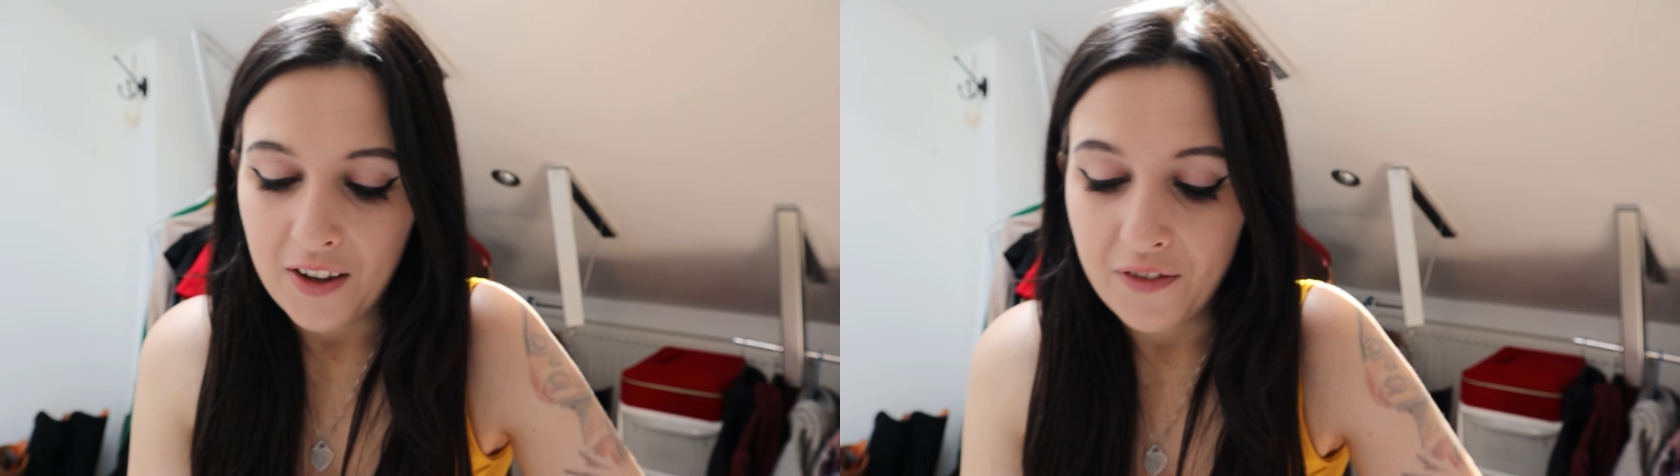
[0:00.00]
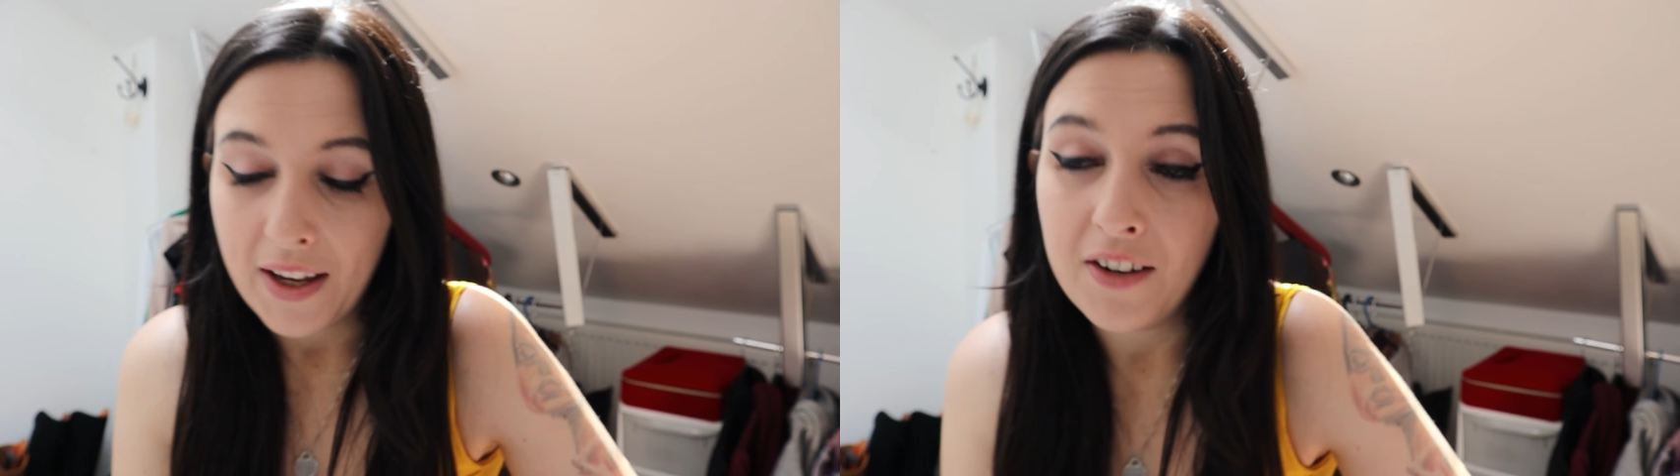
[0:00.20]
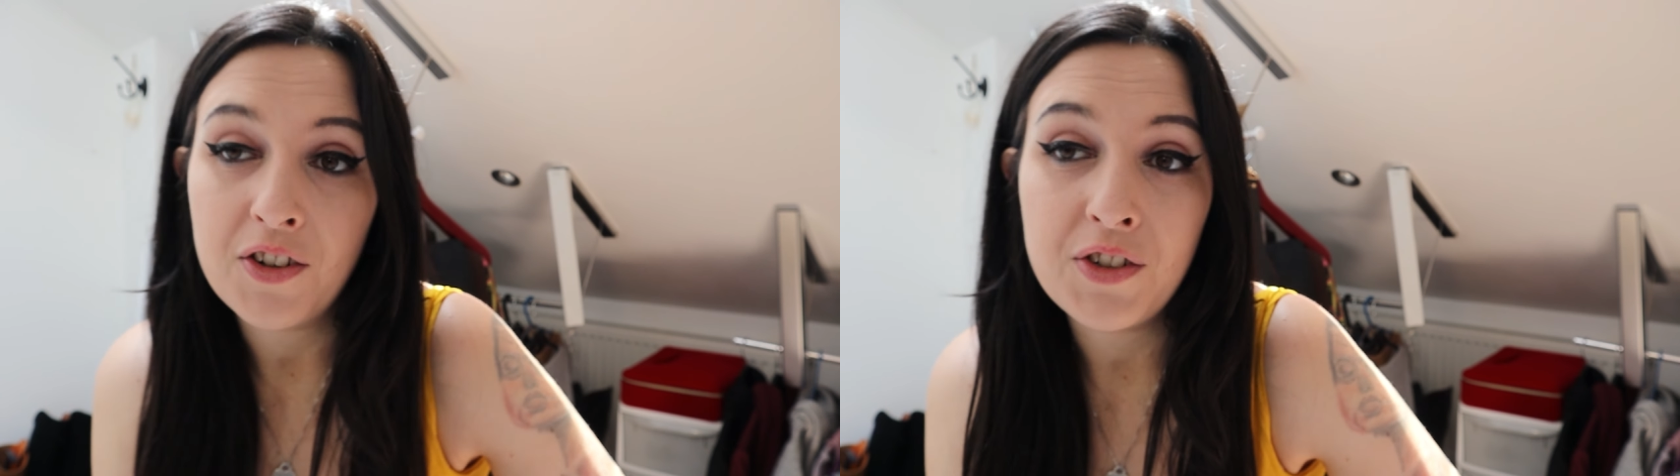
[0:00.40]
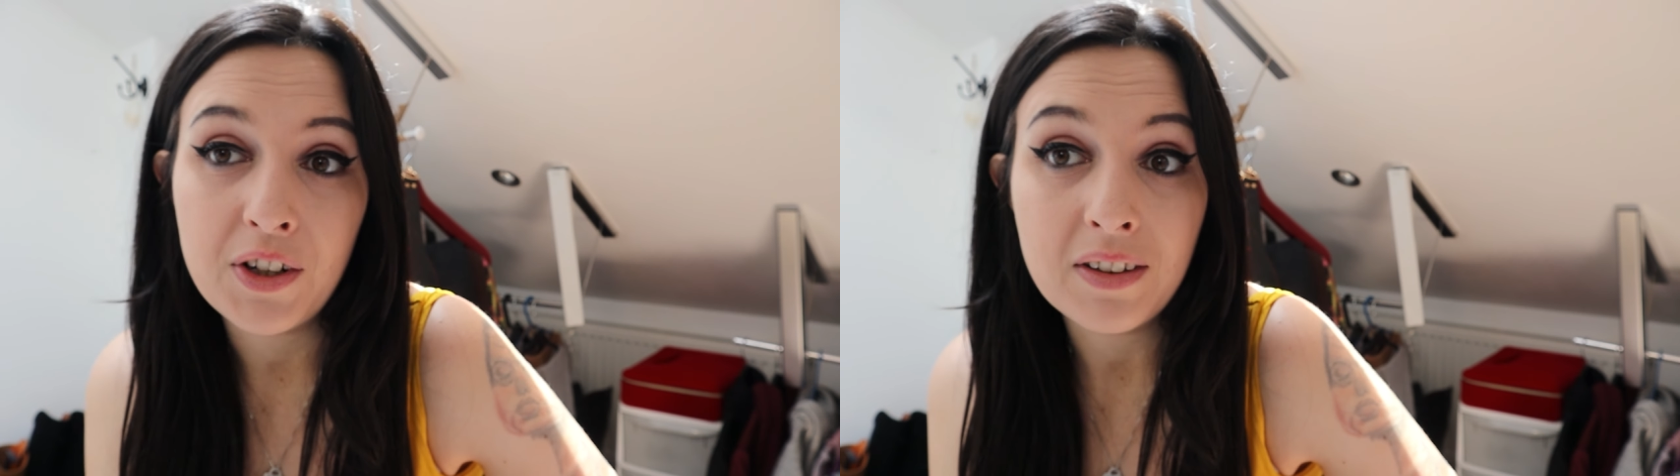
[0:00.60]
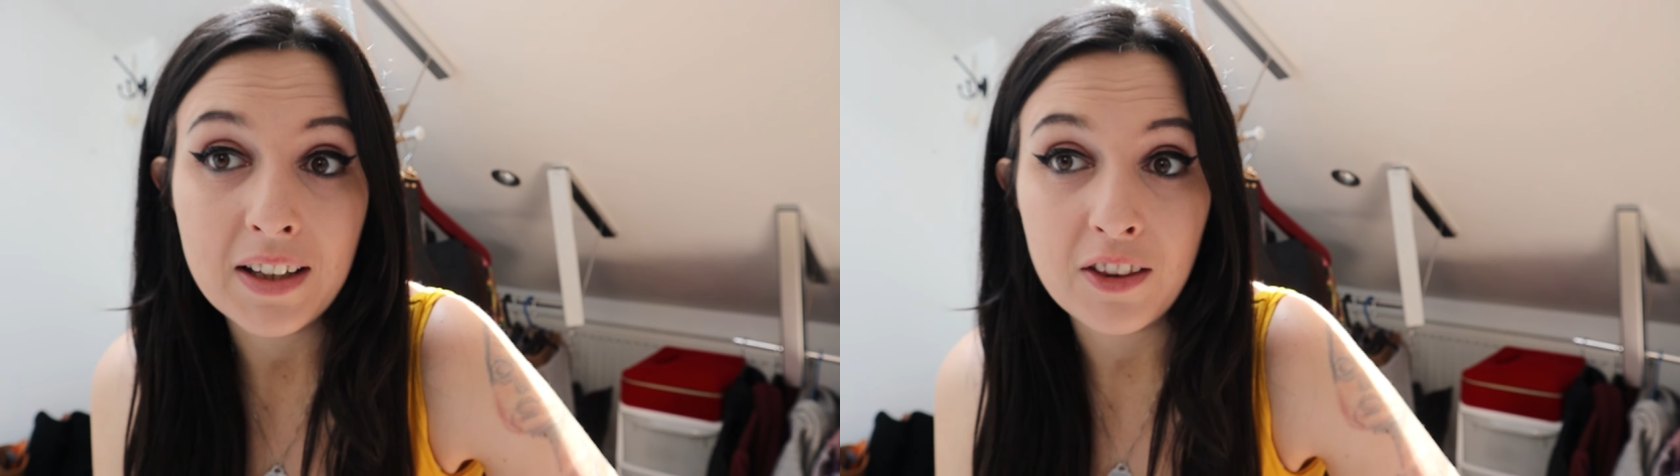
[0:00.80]
for
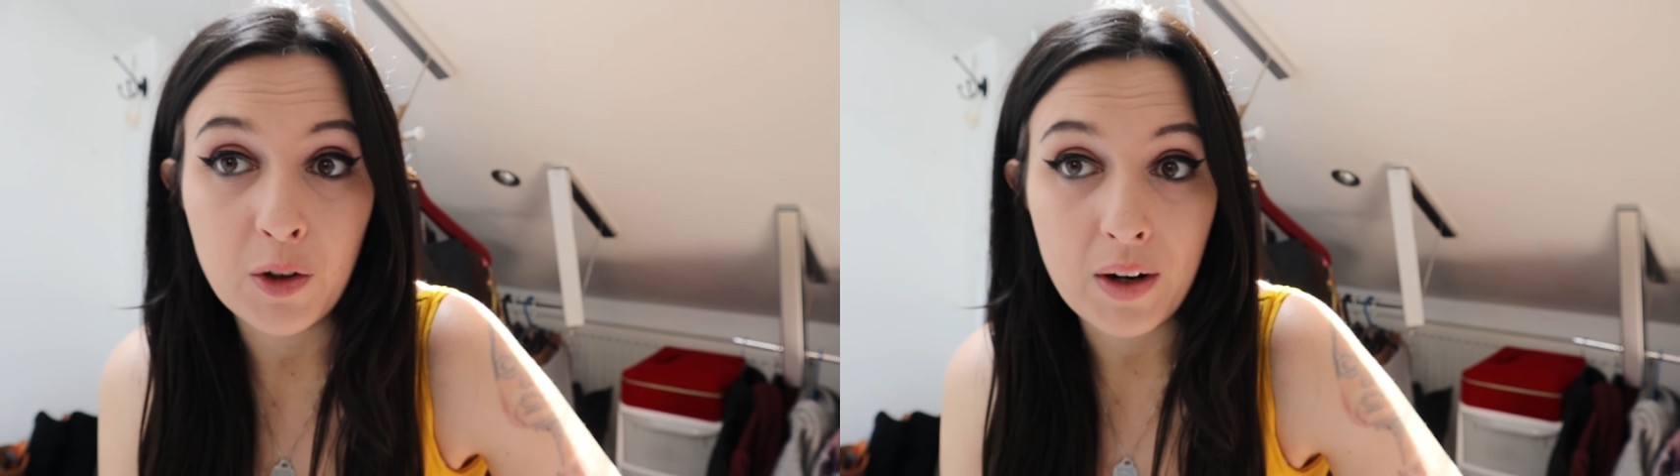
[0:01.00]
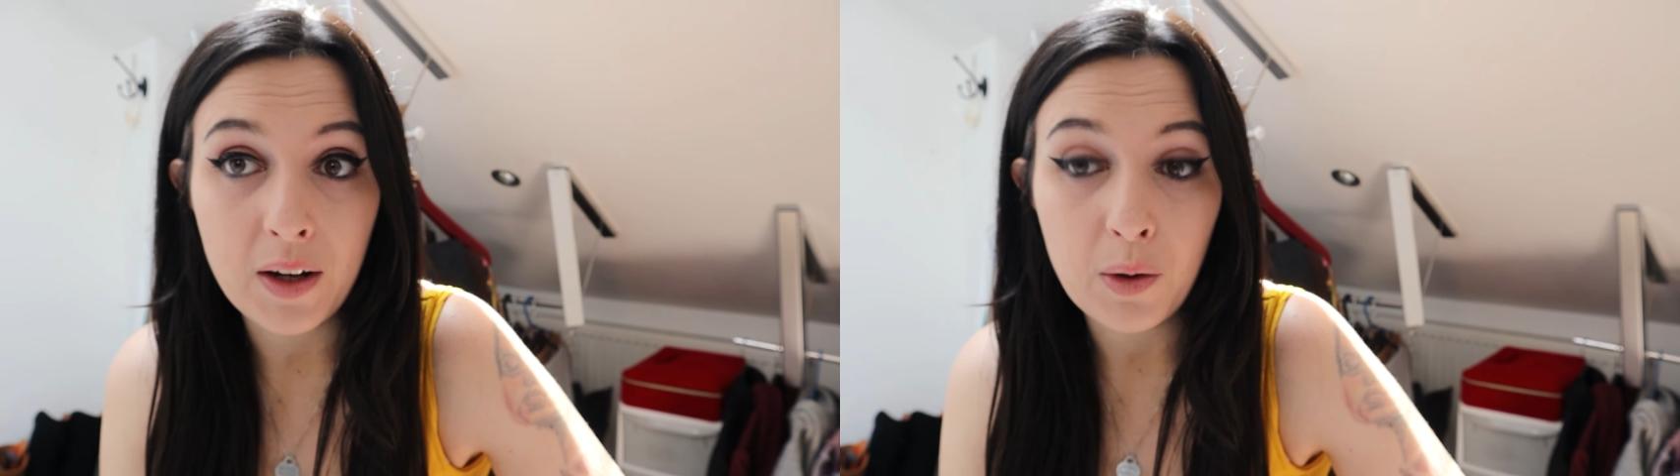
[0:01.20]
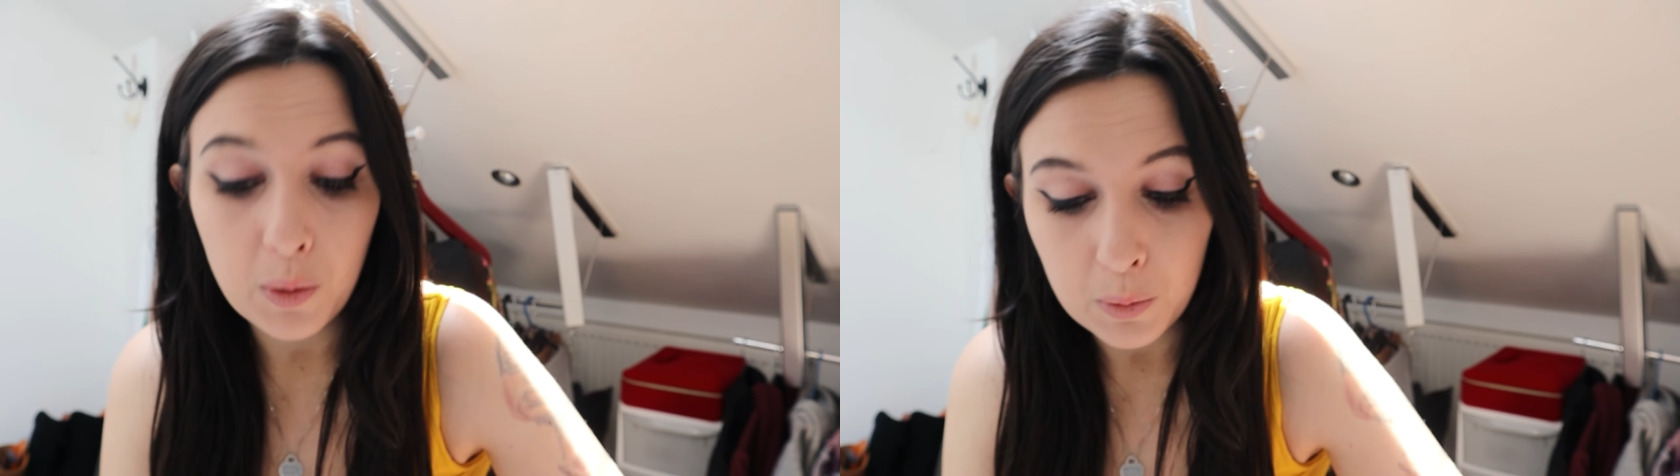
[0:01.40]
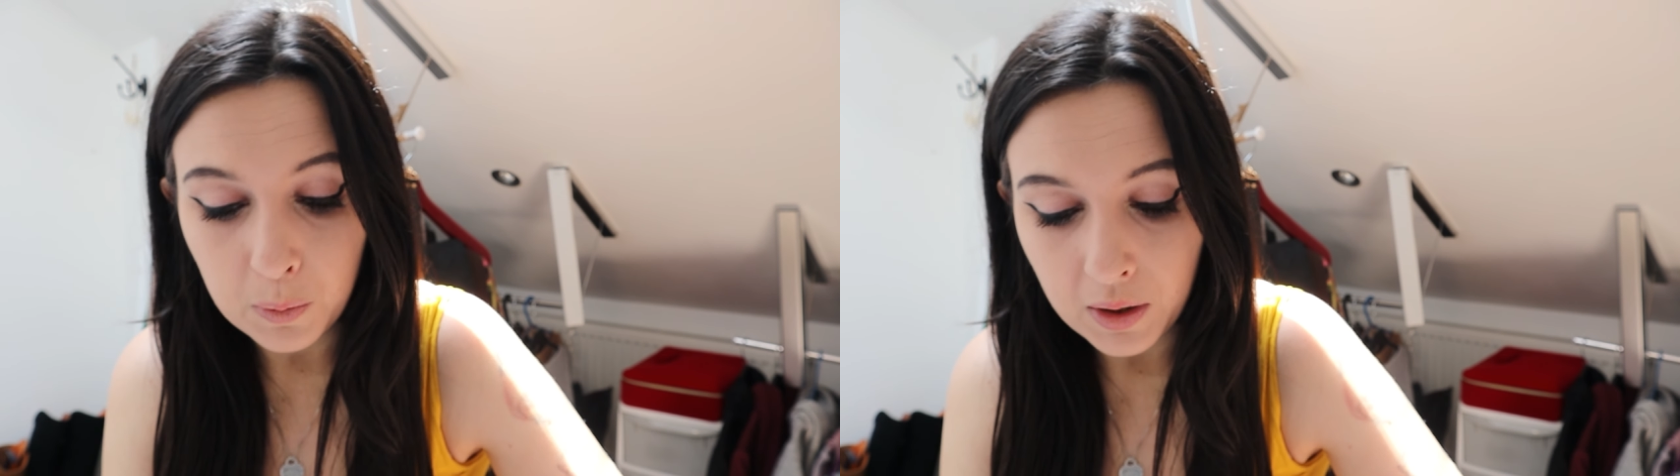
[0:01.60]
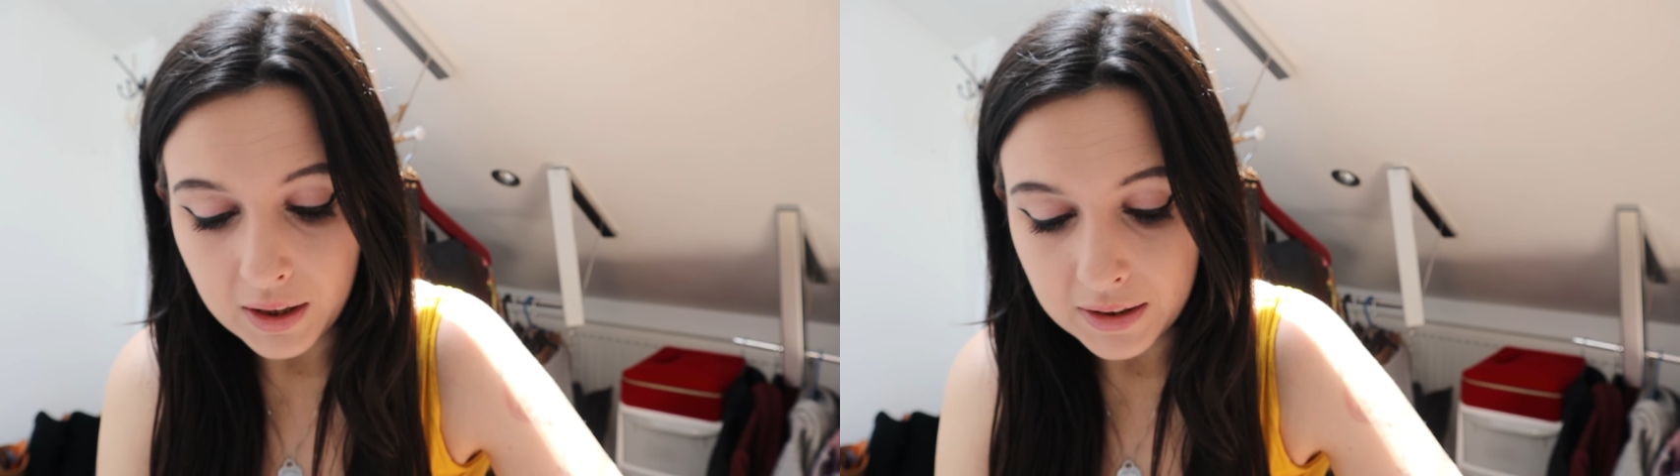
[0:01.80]
introducing the Great
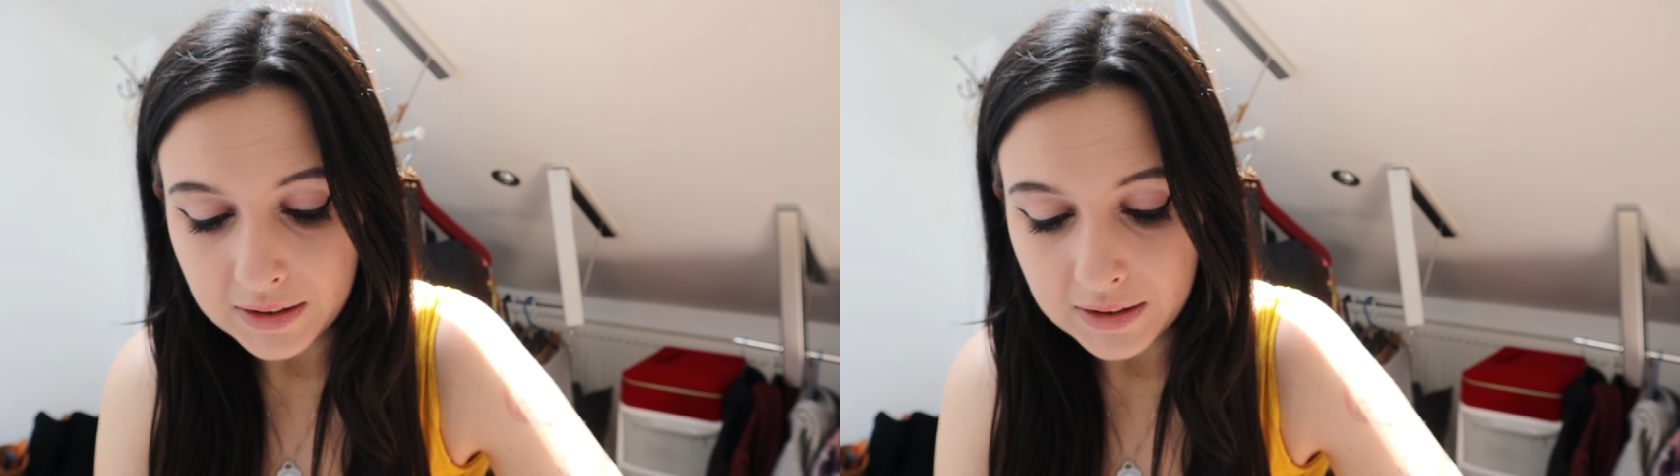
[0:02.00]
Hall